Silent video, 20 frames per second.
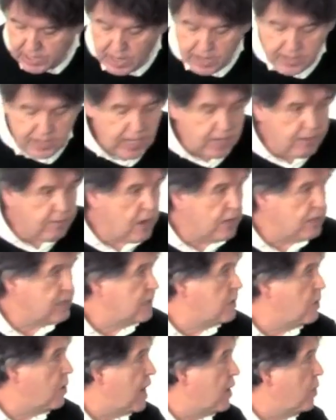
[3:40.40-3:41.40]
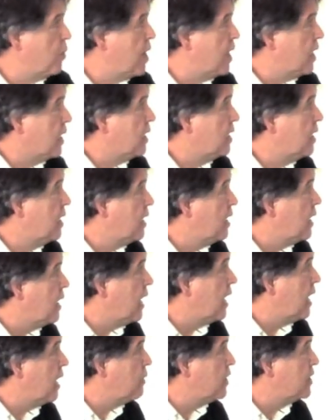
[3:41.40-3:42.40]
Gandhi wrote it quite well,
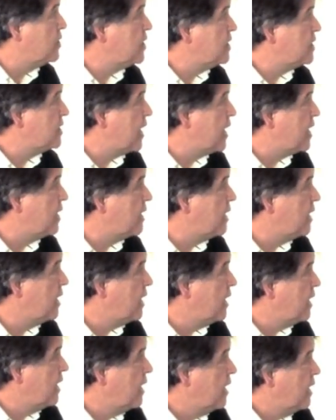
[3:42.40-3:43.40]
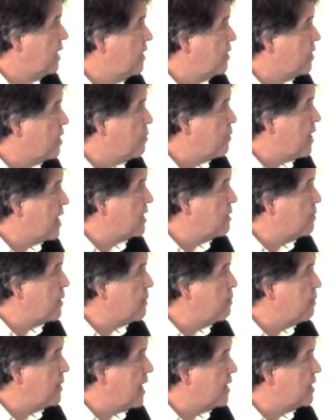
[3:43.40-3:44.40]
where she said, you can break the
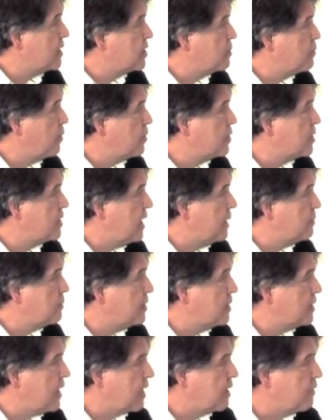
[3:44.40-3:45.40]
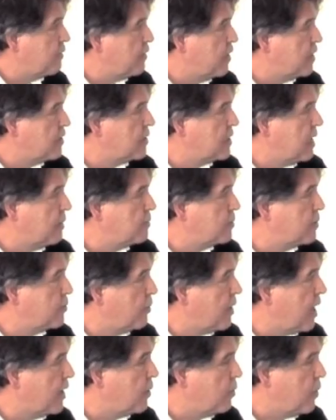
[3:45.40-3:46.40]
big plan to small steps and take the first steps
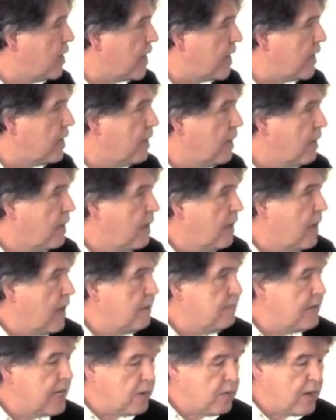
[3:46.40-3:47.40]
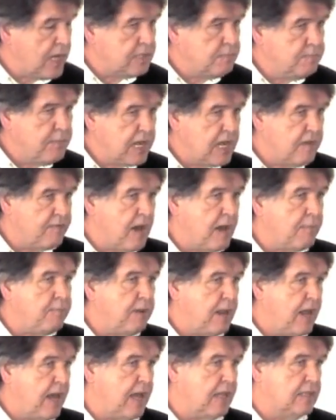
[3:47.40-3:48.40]
right away. In many ways, many of our
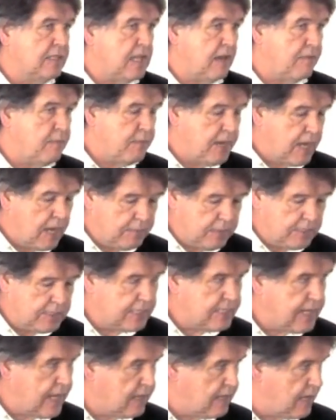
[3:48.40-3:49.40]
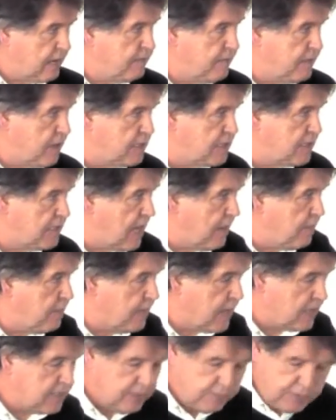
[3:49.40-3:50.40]
plans haven't been able to take that first step,
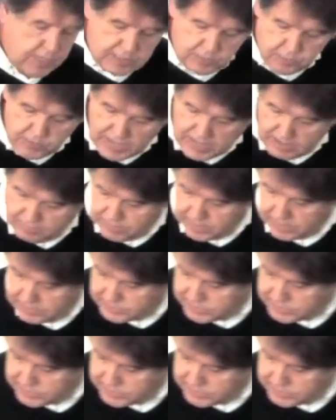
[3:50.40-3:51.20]
and that's the reason we have our